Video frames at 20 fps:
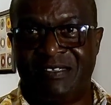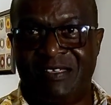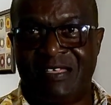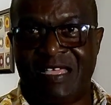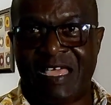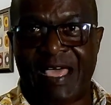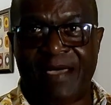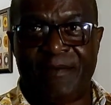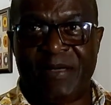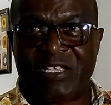
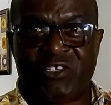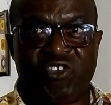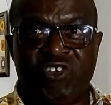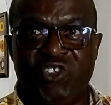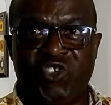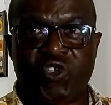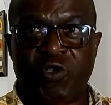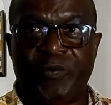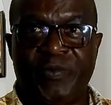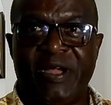I'm actually
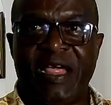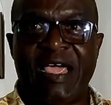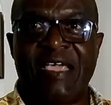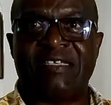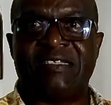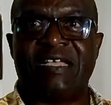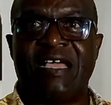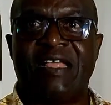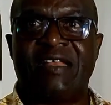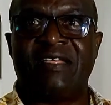
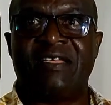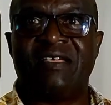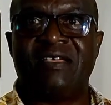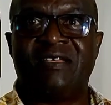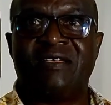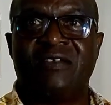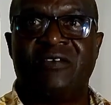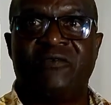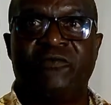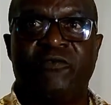surprised that
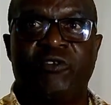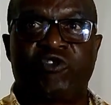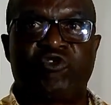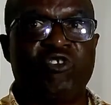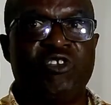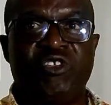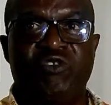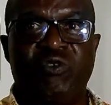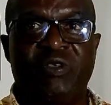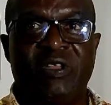for
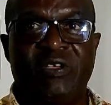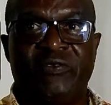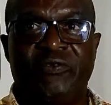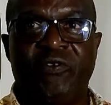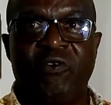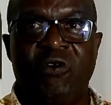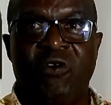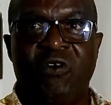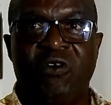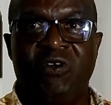
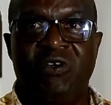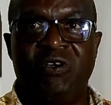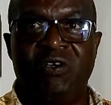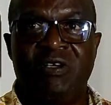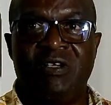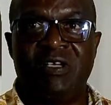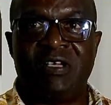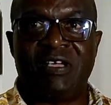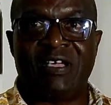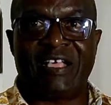2024,
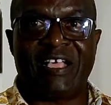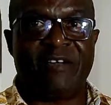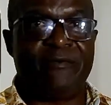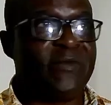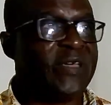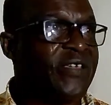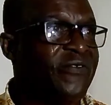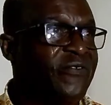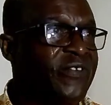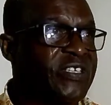
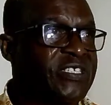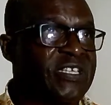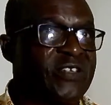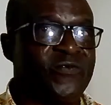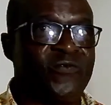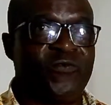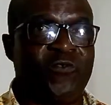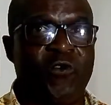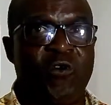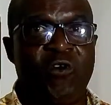government invested
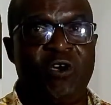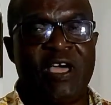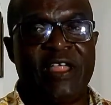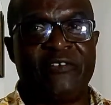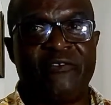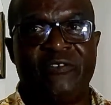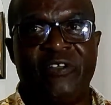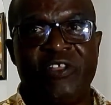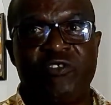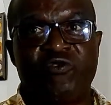
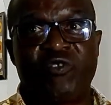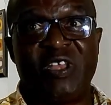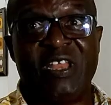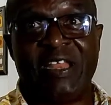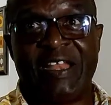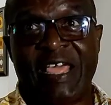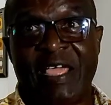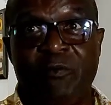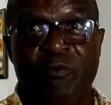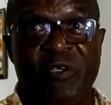
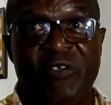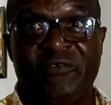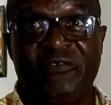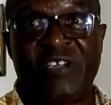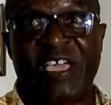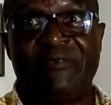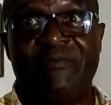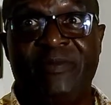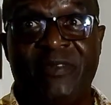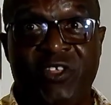
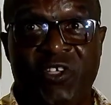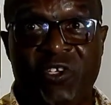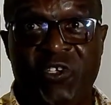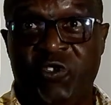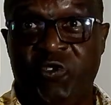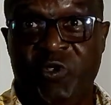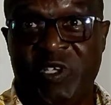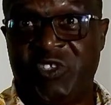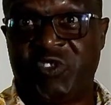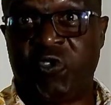$429.5 million
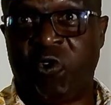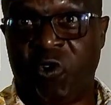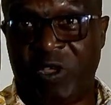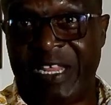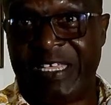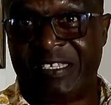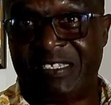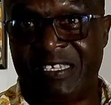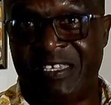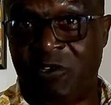
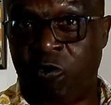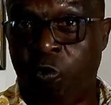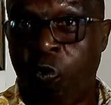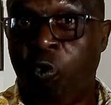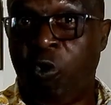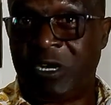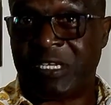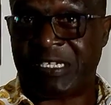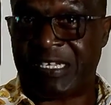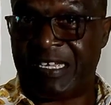in
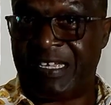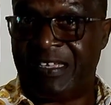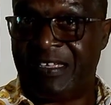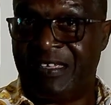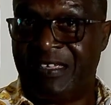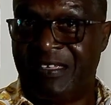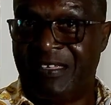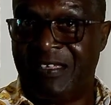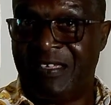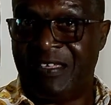water.
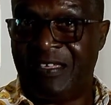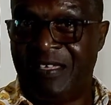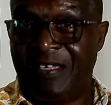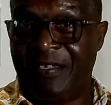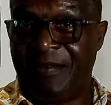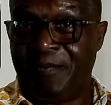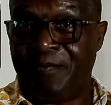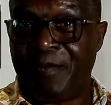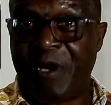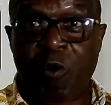
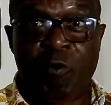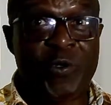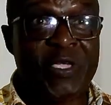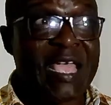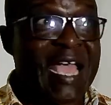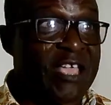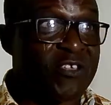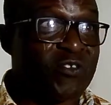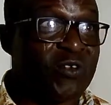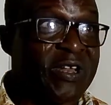But we
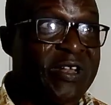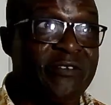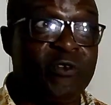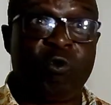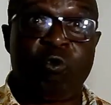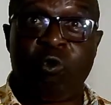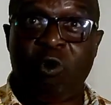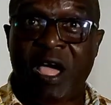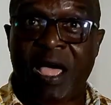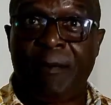actually
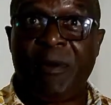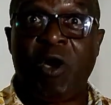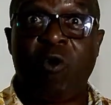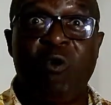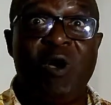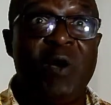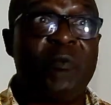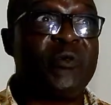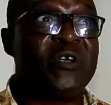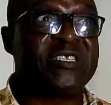require about
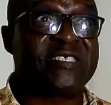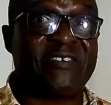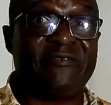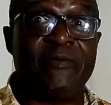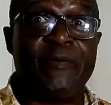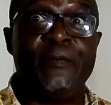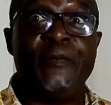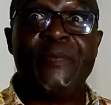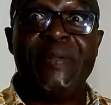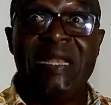
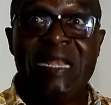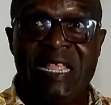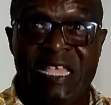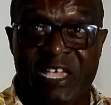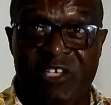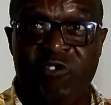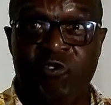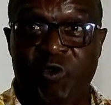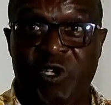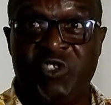$1.7
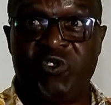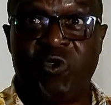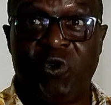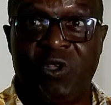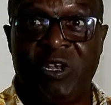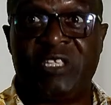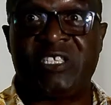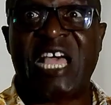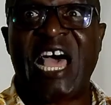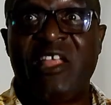
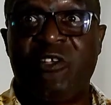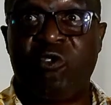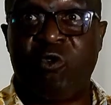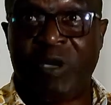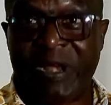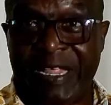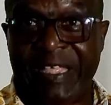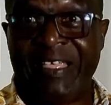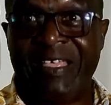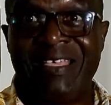billion
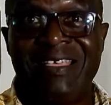annually